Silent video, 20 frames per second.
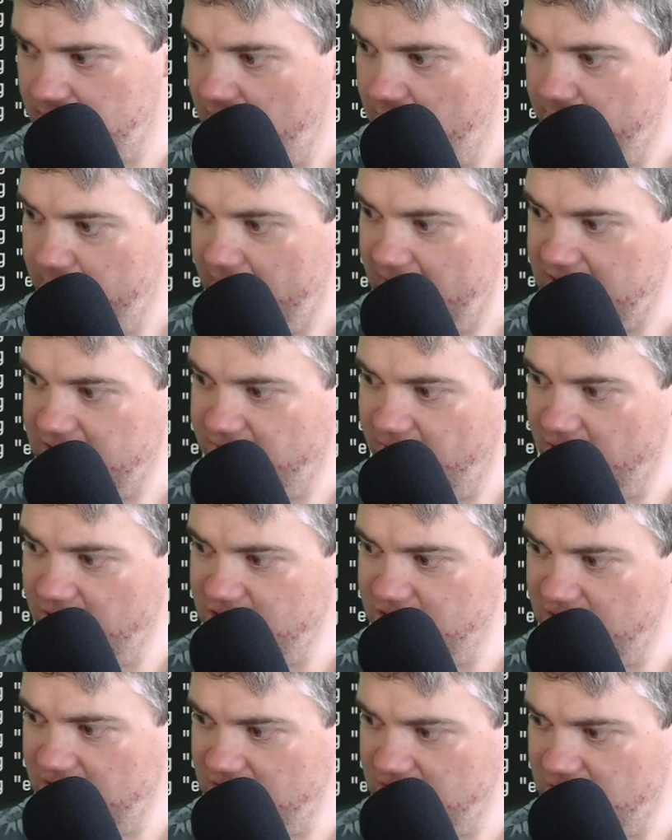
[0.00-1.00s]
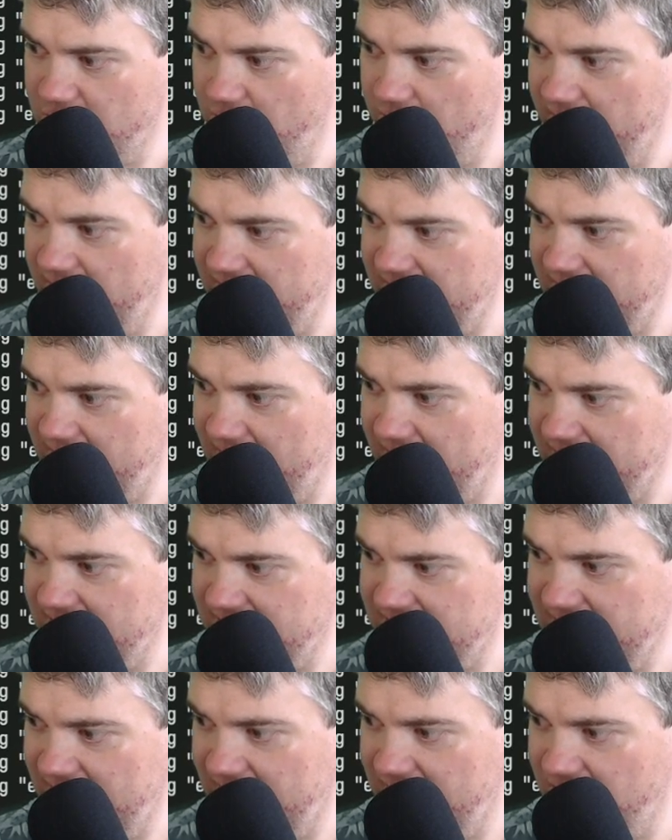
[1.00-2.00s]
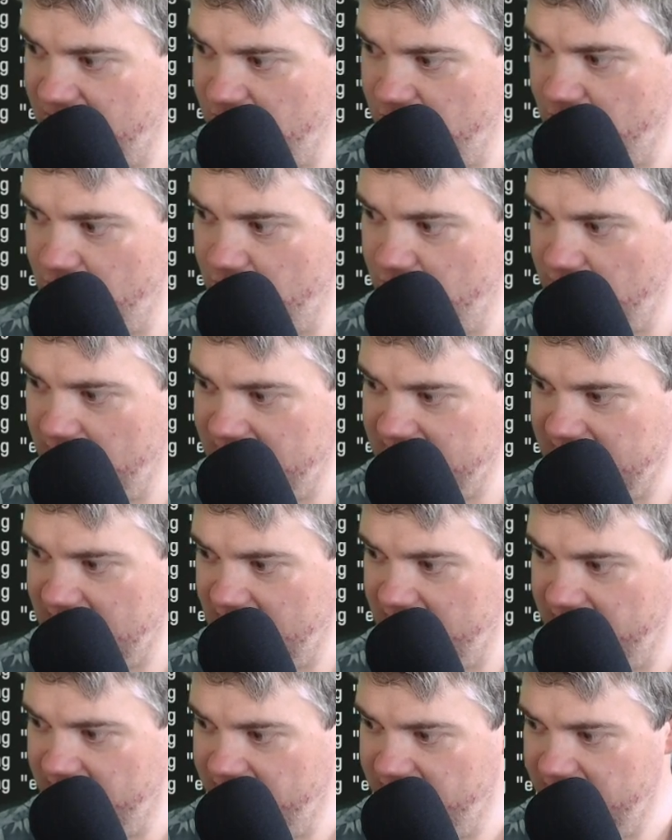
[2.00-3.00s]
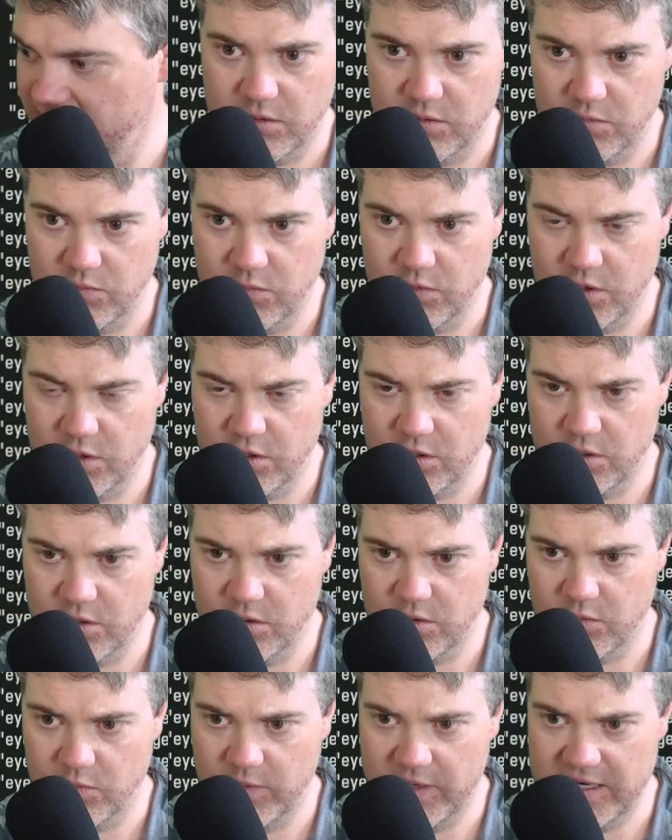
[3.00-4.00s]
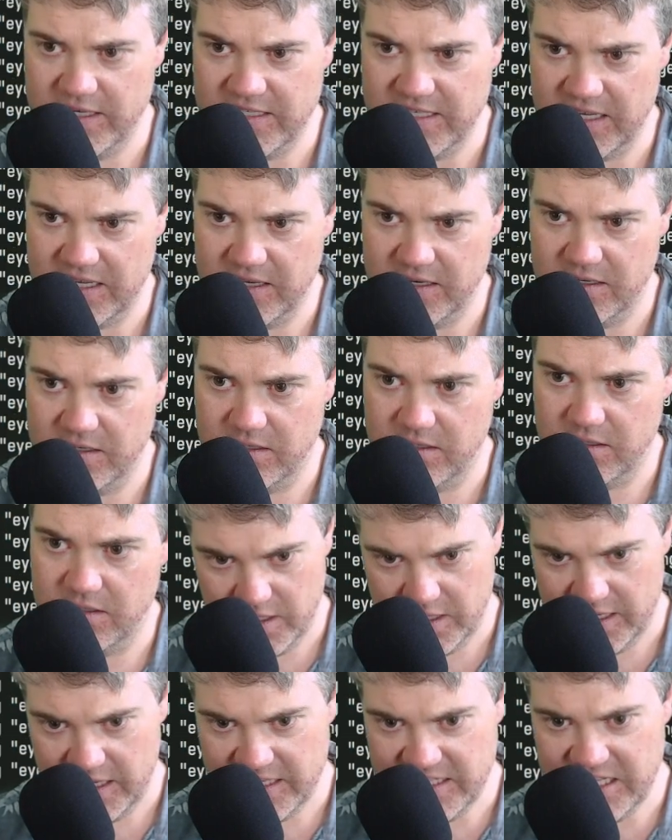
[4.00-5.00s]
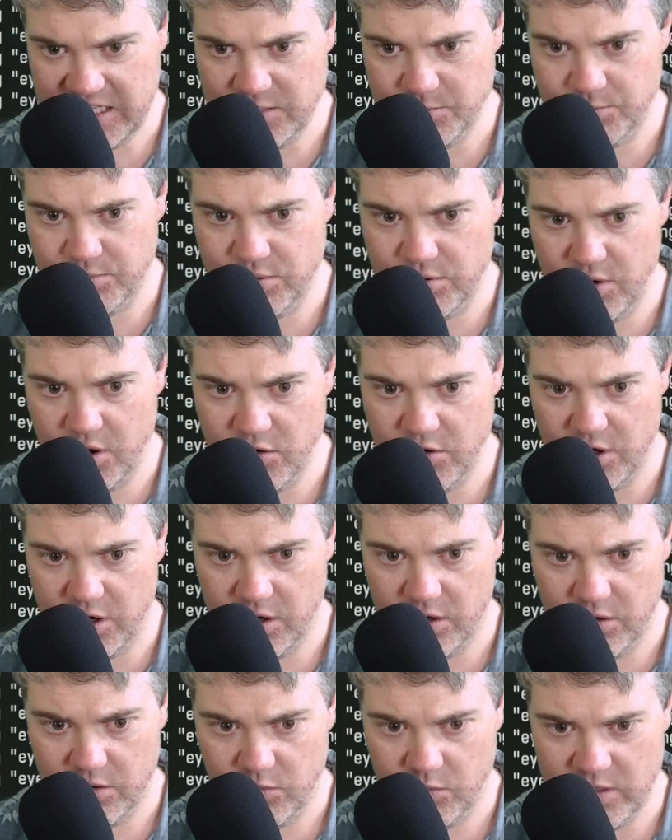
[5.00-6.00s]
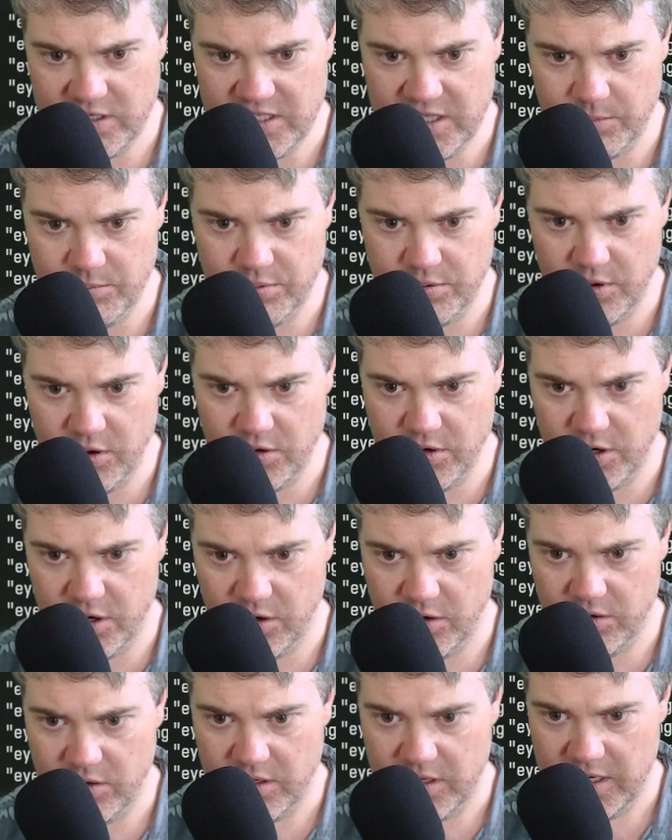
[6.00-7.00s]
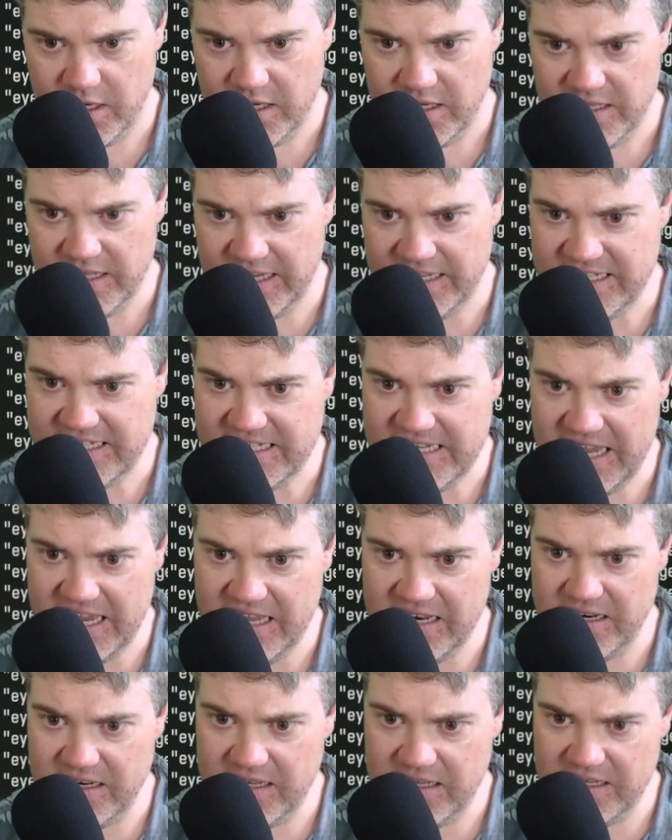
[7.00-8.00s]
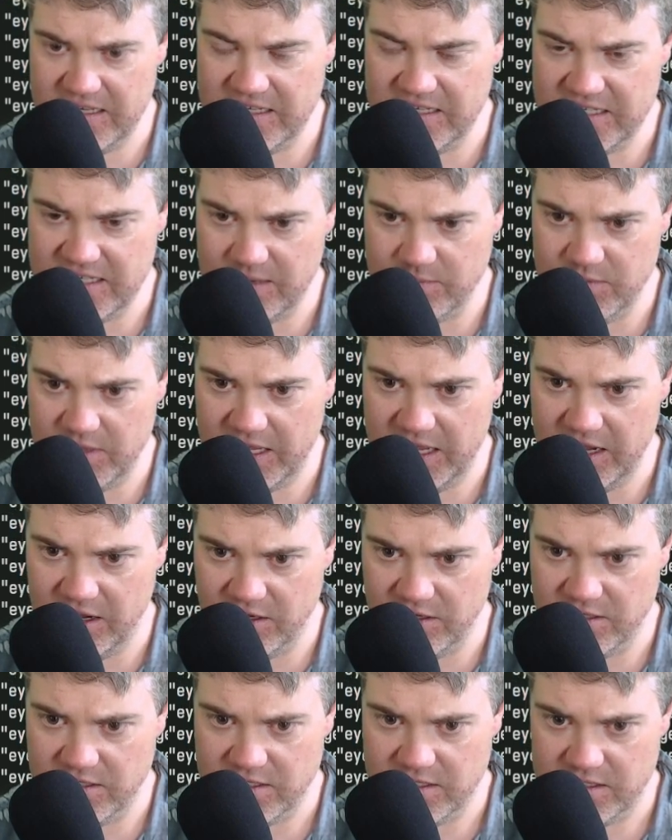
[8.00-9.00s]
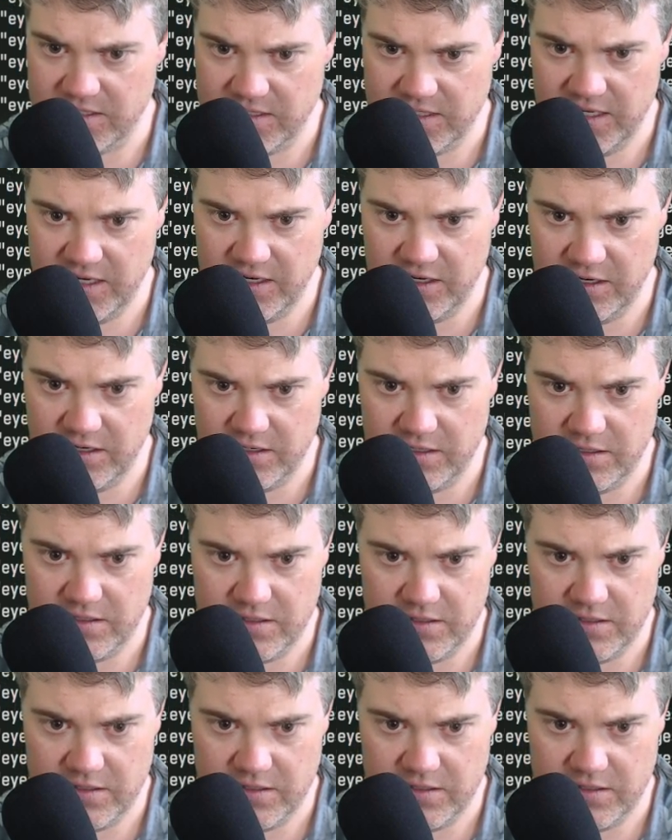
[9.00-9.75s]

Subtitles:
Pass function, so index state new instead of, well, wait a second. It says proto. What's the proto? Like state is something else here.